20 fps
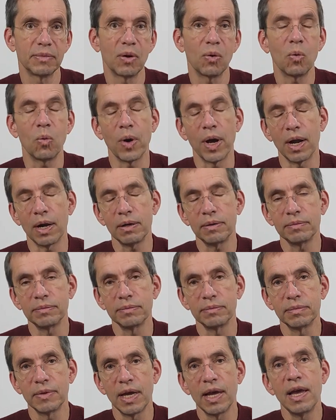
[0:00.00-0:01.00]

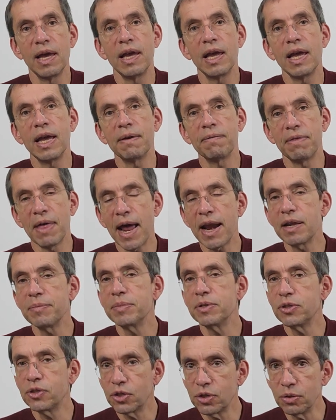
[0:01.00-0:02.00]
Well, if that had
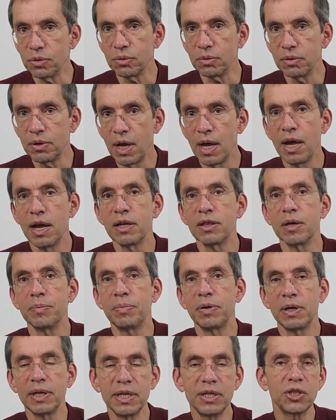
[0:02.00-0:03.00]
been true, the
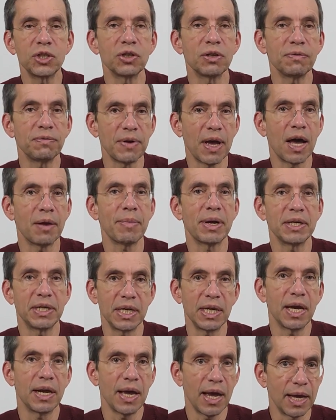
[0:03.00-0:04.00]
police should have found my
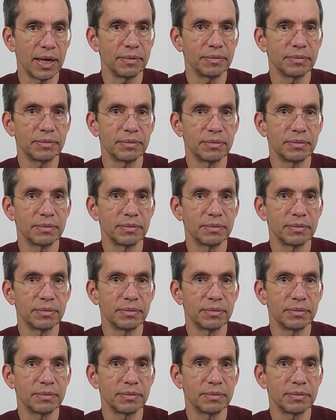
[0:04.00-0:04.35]
DNA.